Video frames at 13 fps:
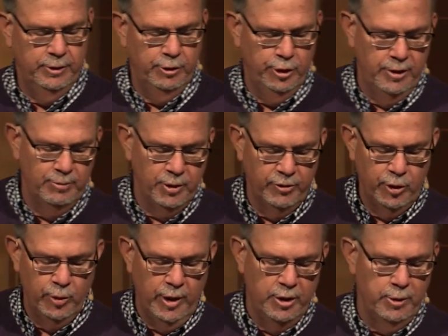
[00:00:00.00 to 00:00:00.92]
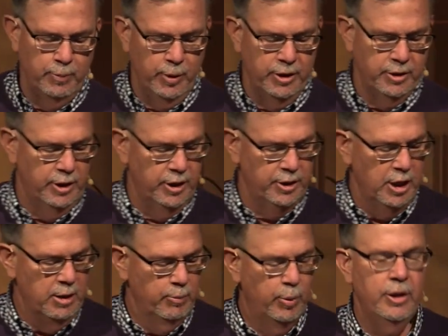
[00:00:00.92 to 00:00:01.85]
dreams of two other prisoners
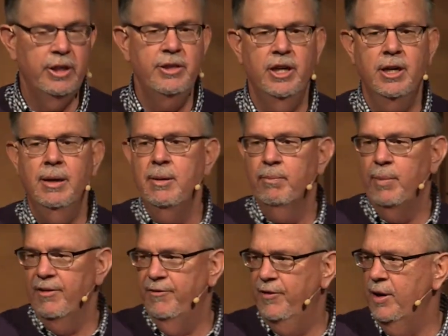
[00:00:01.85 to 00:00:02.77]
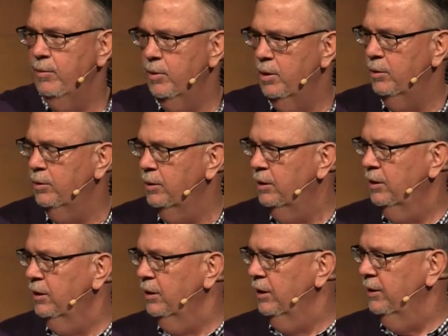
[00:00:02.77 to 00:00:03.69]
put in there by Pharaoh
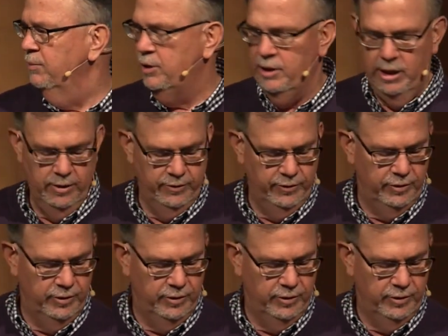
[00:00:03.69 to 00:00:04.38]
himself.